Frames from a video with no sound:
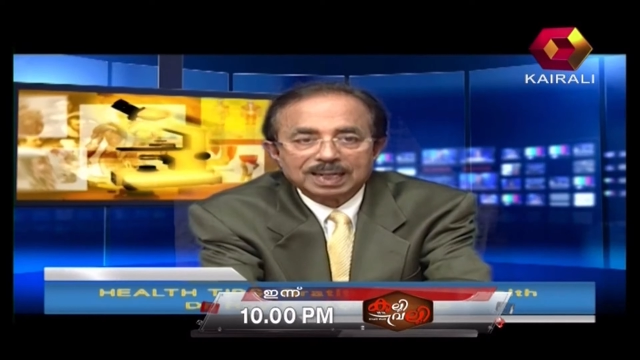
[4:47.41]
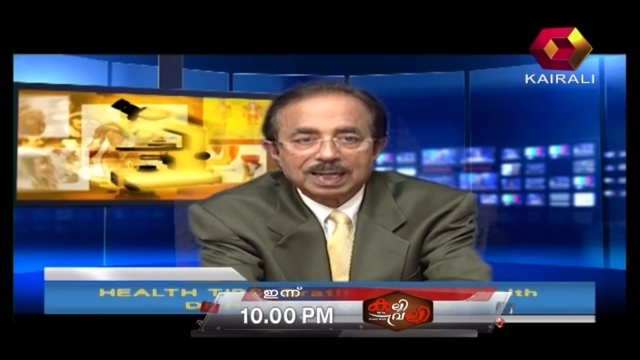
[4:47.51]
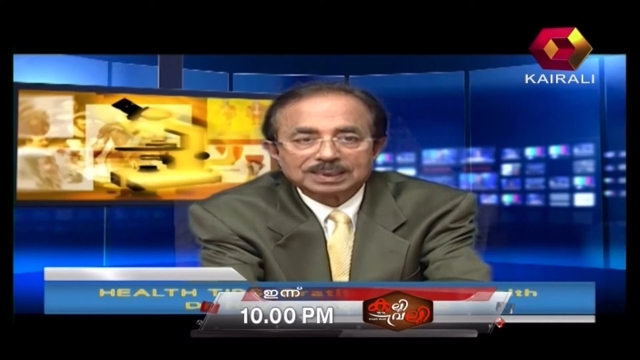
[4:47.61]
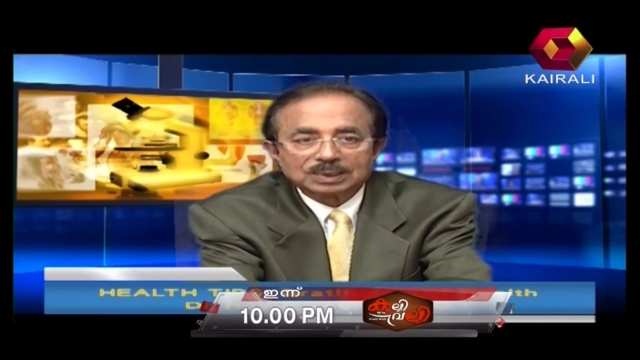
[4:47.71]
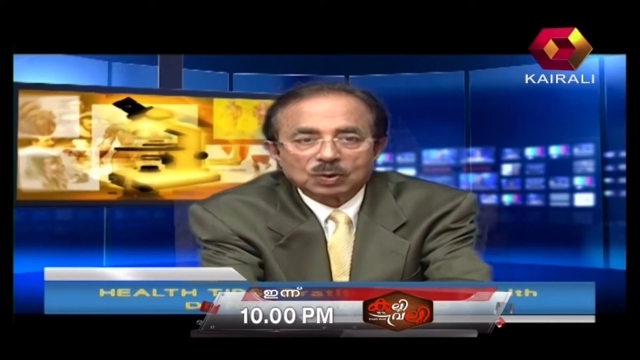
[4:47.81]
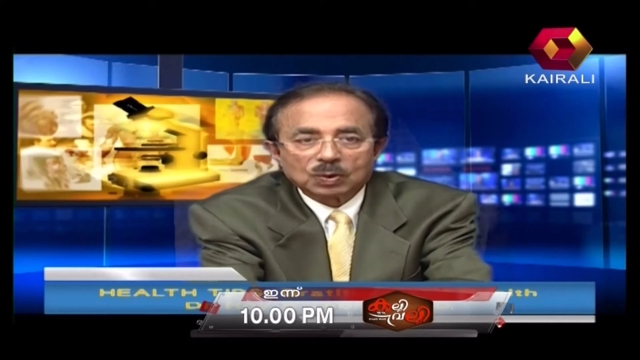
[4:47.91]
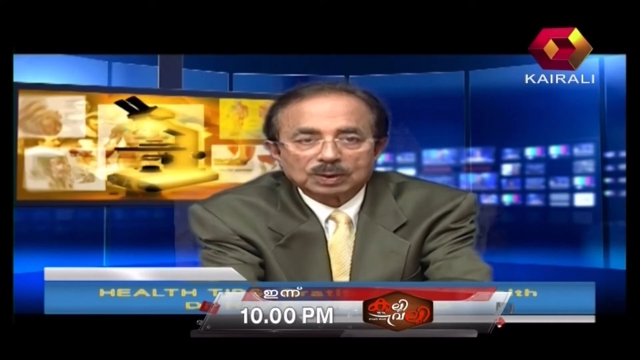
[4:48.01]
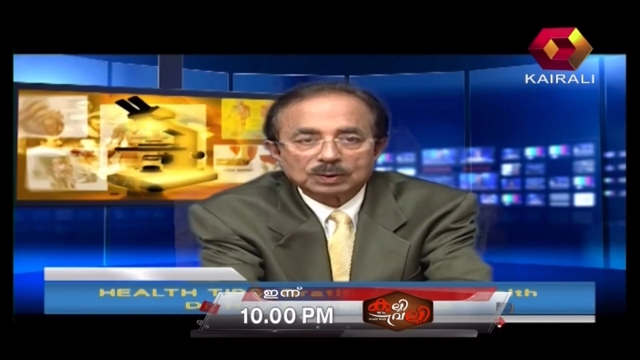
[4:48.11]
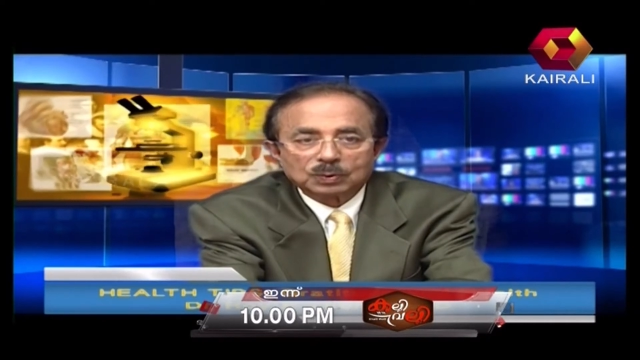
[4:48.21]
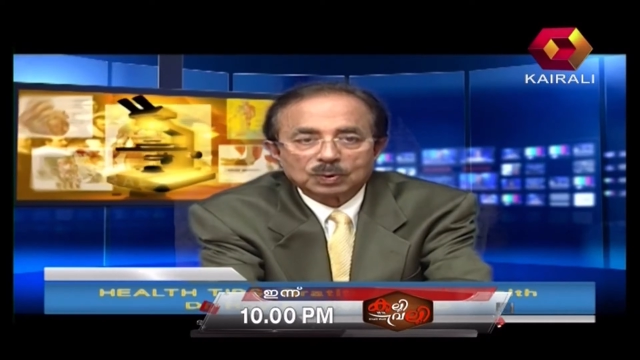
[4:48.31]
less
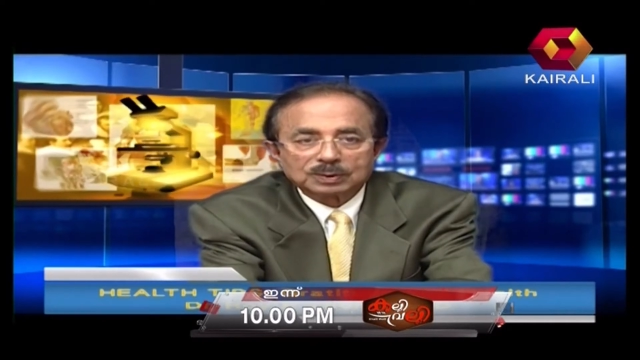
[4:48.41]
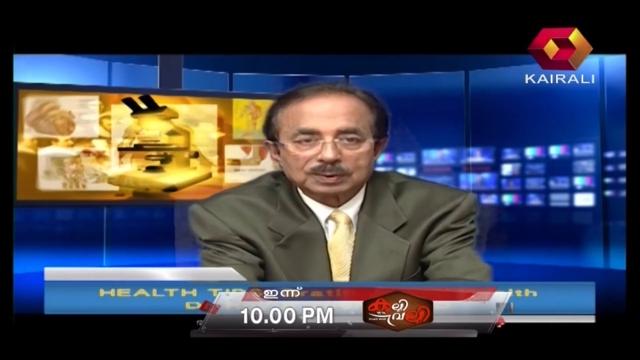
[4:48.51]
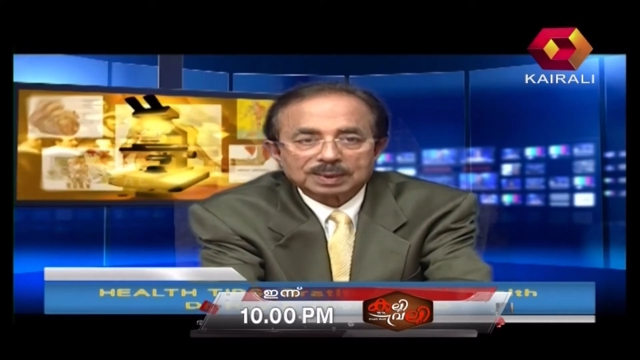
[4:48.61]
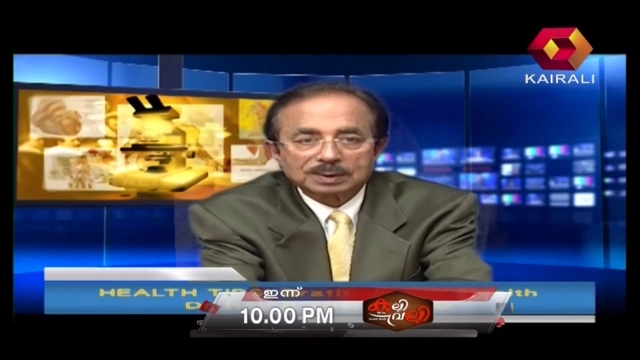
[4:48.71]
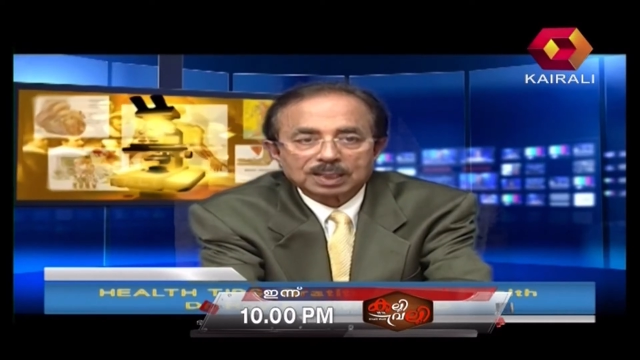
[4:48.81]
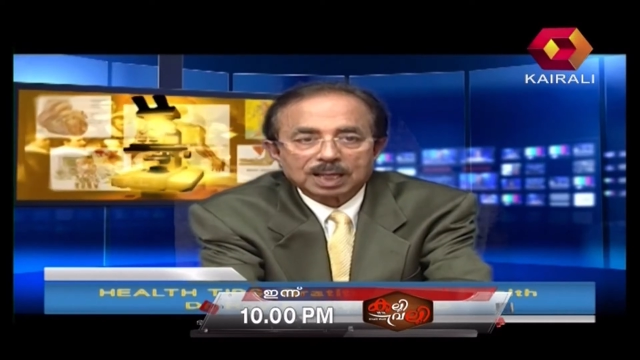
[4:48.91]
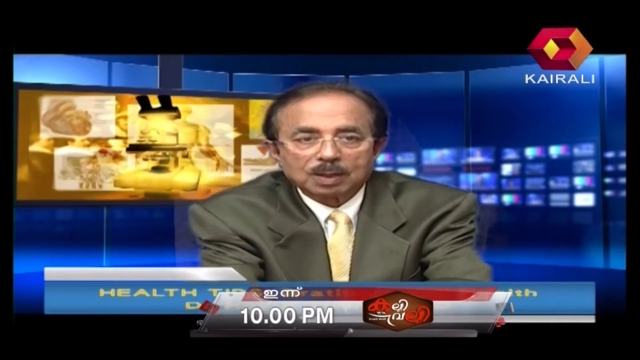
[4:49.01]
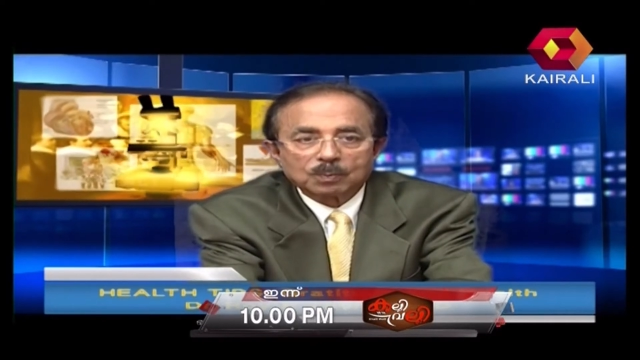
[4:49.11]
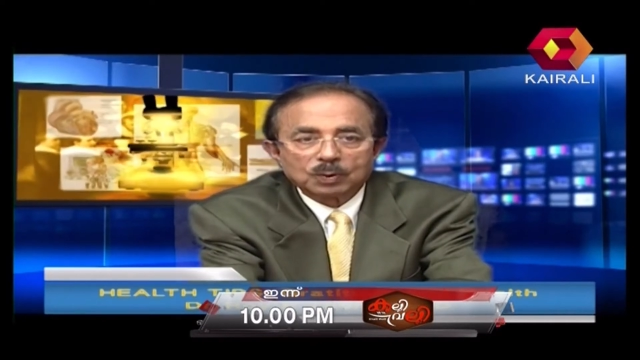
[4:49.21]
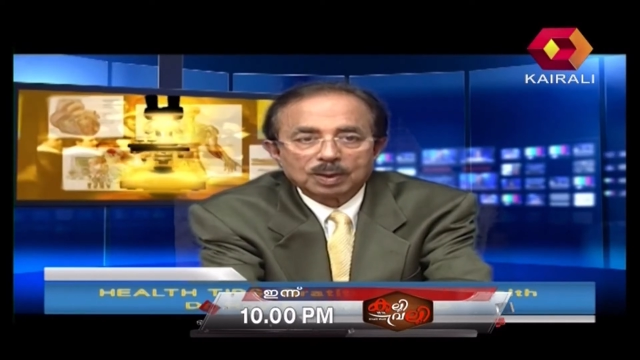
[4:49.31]
cortisol, stress
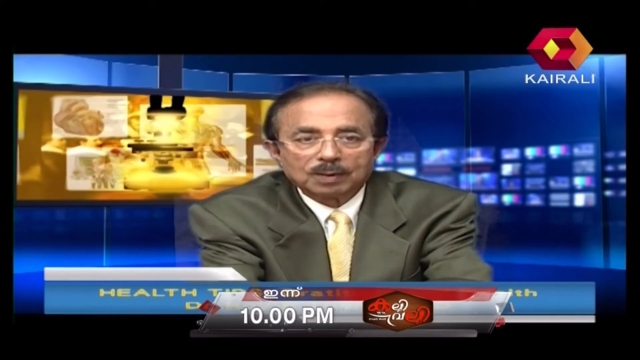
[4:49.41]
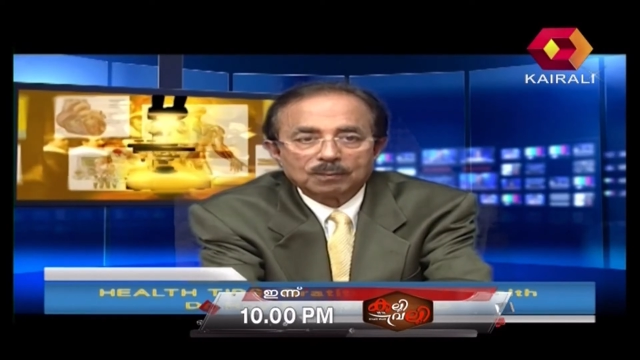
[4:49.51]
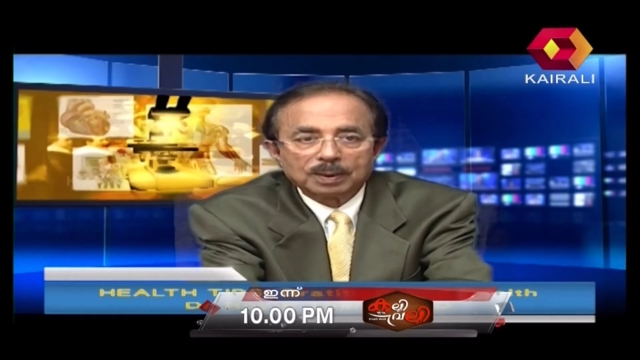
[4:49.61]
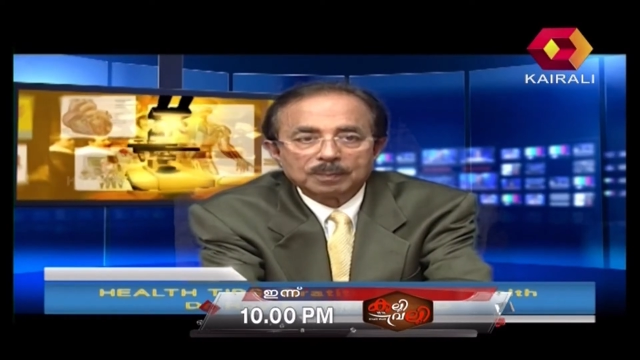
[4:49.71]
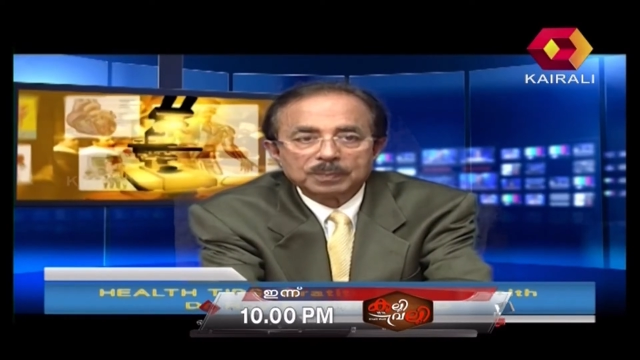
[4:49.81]
hormone level.